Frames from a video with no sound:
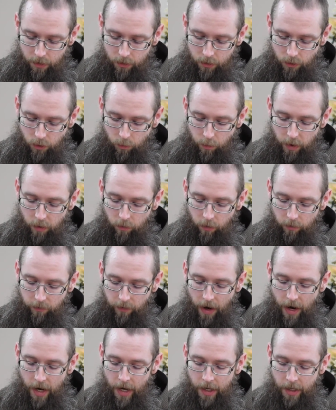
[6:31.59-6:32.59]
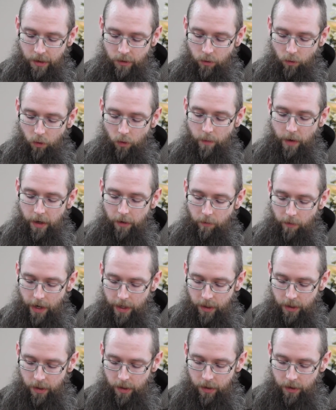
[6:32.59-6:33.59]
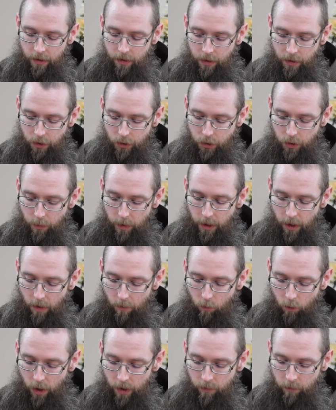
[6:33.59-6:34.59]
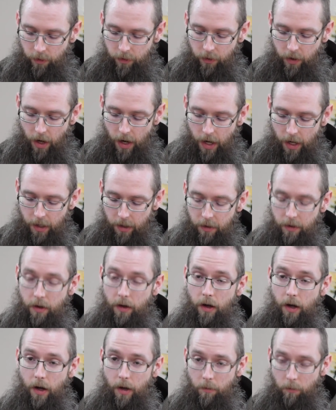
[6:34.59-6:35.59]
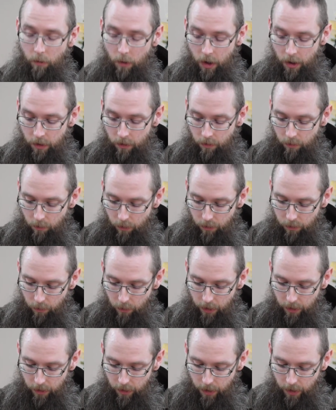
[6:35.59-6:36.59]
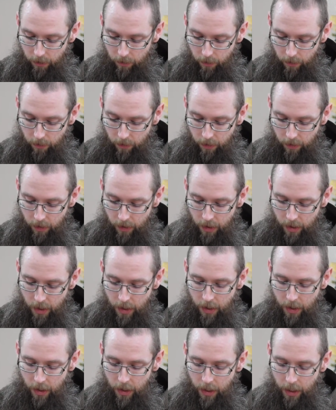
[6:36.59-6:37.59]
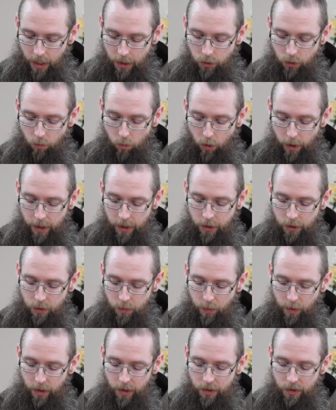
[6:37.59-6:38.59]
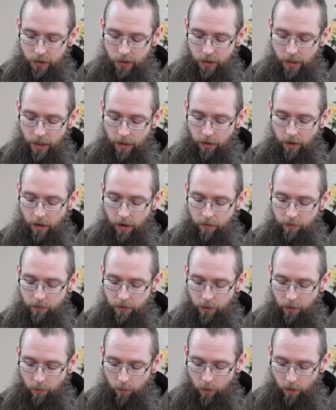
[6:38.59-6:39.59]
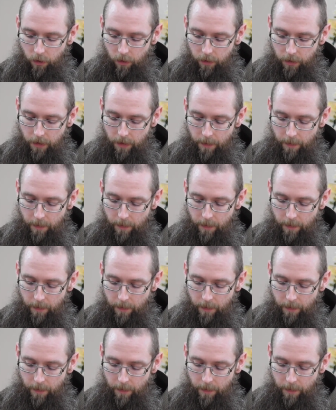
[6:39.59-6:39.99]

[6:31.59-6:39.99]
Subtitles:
To be refined or made ready is to become one with God and one with one another, and to bring his peace and love to the world.